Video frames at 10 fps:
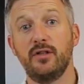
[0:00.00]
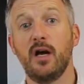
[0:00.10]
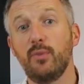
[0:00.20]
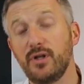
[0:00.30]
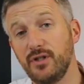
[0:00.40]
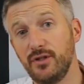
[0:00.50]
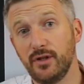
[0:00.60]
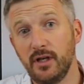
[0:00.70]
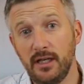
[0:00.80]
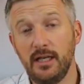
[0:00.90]
tie brushes, you're
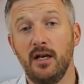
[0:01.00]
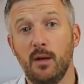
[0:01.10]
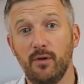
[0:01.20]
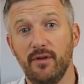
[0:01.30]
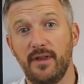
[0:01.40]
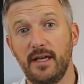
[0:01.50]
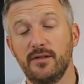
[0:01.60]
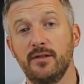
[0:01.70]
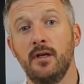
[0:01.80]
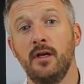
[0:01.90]
going to need a number of
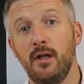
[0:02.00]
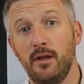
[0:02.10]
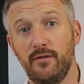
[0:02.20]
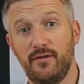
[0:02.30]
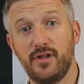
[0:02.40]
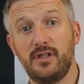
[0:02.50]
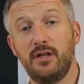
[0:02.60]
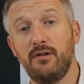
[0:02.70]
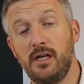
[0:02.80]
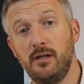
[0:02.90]
things. The first
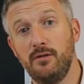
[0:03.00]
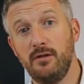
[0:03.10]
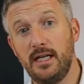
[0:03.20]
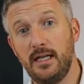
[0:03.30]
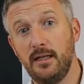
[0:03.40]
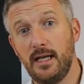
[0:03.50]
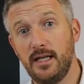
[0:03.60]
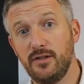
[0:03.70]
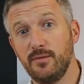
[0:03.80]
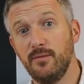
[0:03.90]
ingredient you need
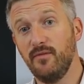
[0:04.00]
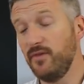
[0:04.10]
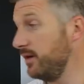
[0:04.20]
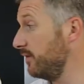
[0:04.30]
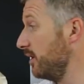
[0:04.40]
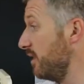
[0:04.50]
is some very